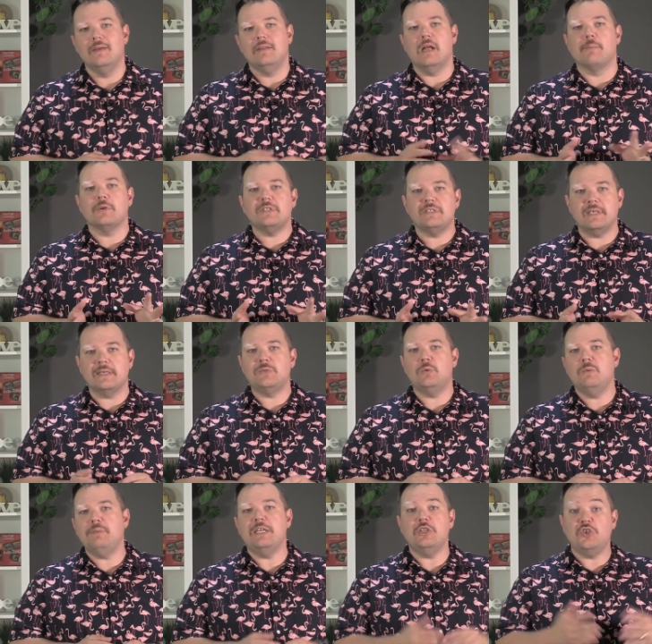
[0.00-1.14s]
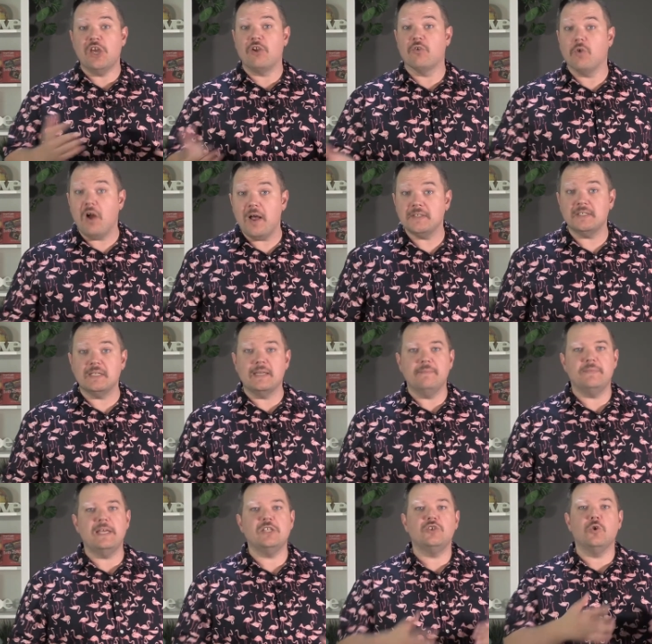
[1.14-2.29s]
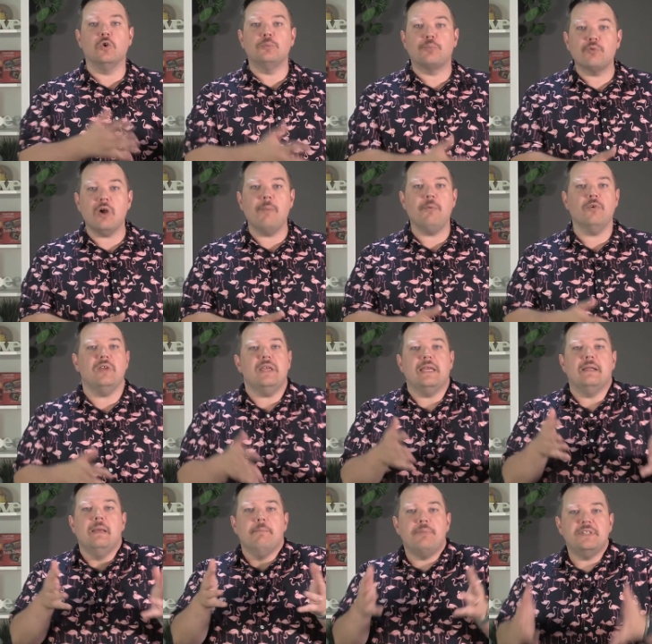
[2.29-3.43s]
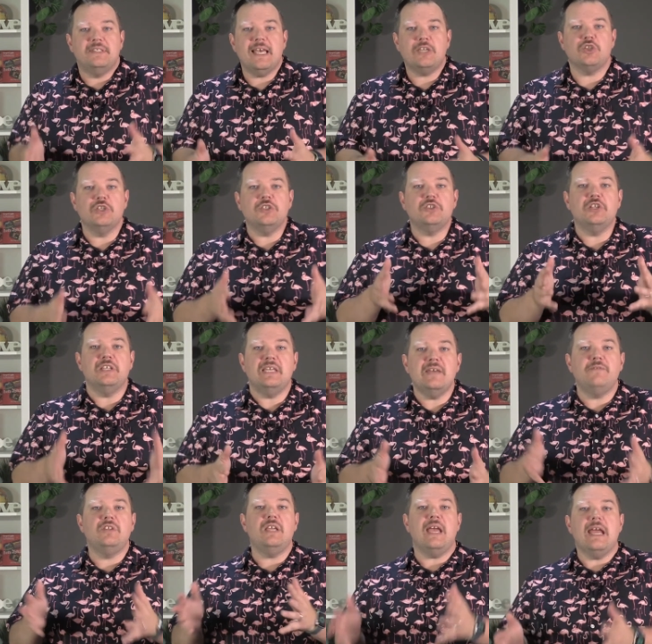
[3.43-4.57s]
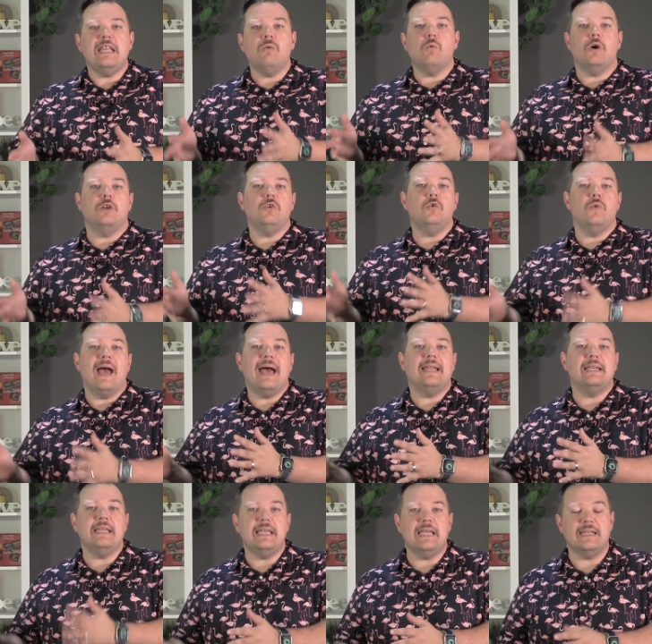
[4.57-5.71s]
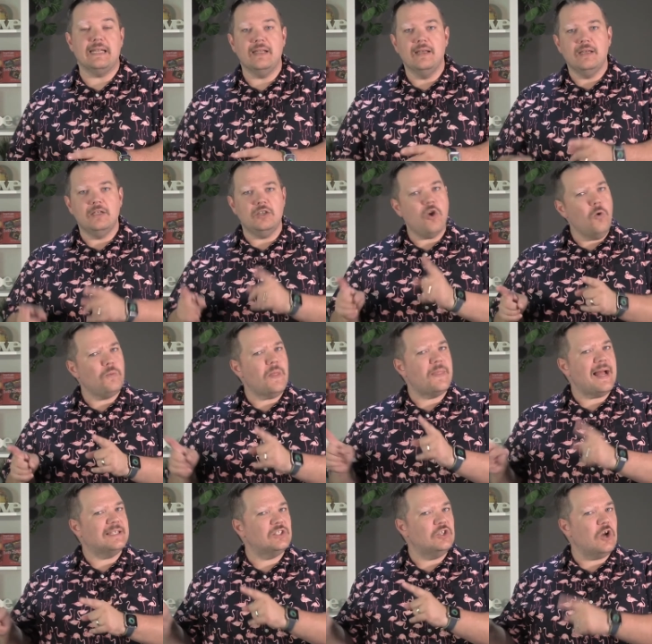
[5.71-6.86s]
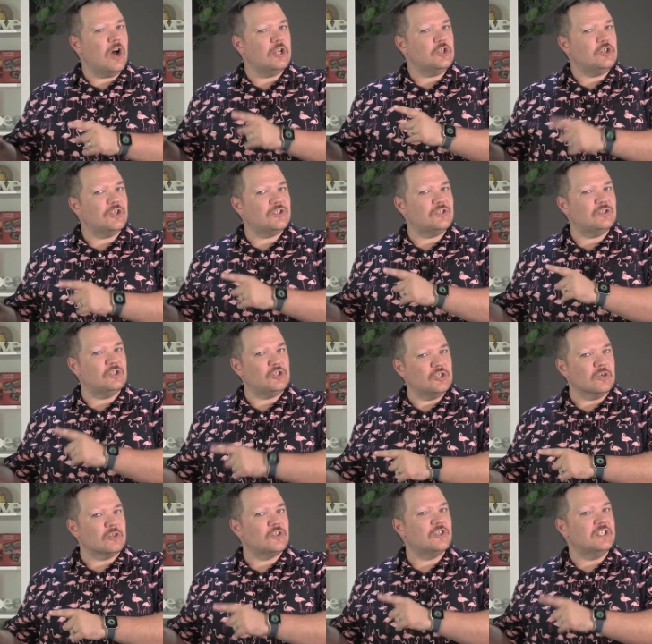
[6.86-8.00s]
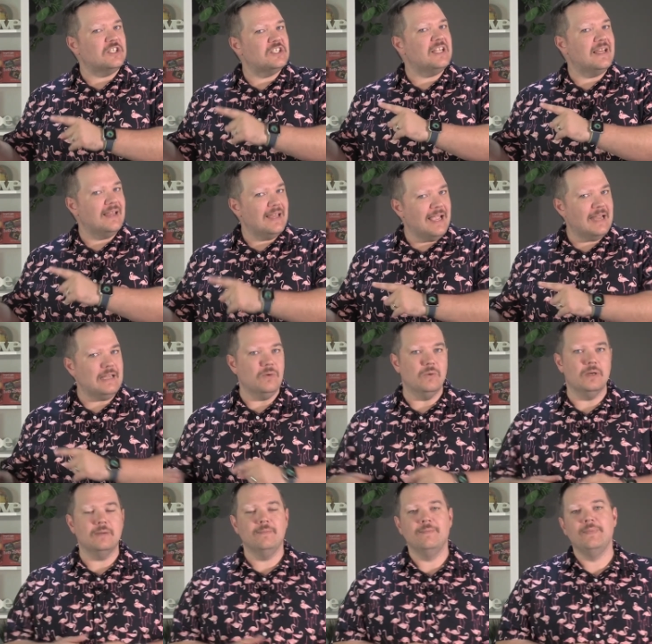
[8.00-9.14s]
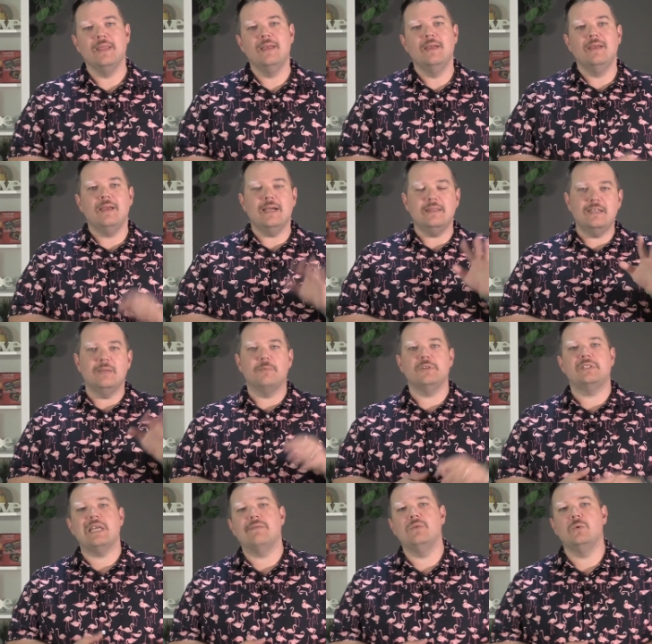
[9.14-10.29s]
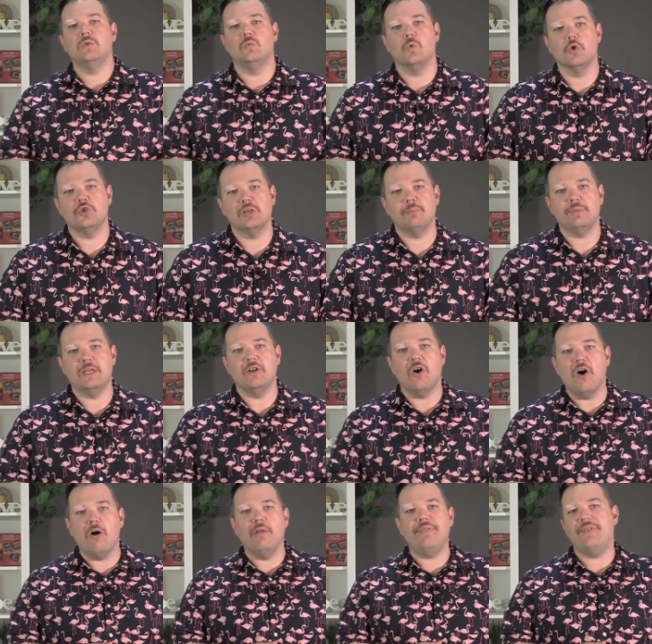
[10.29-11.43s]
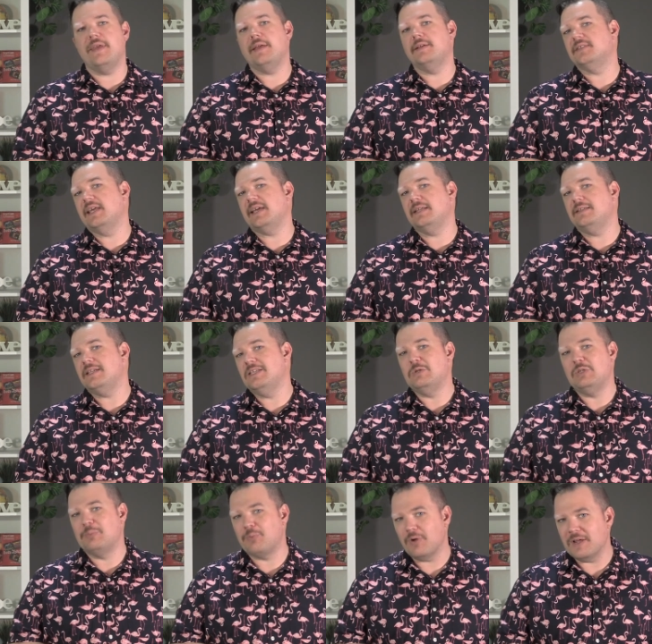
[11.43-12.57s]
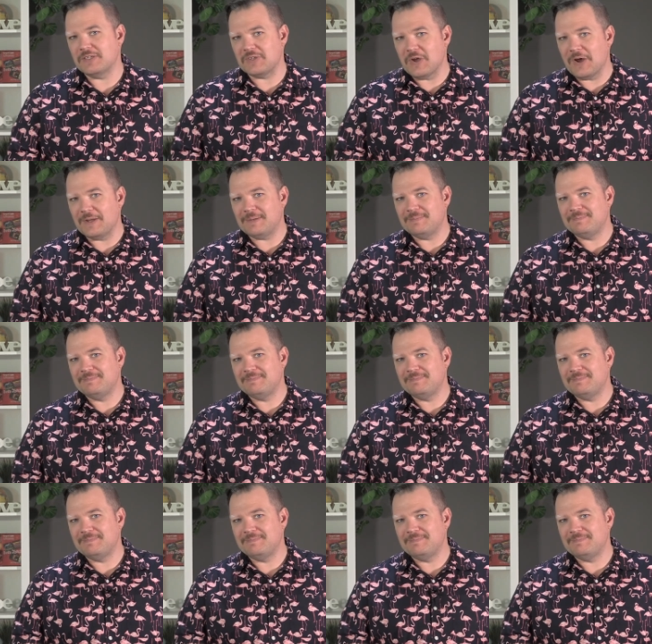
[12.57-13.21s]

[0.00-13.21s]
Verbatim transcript: Number six would be generosity. They sold property and possessions to give to anyone who had need. And note that that's not just the church, it's to anyone. And then number seven was worship. In all things, they continued to praise God.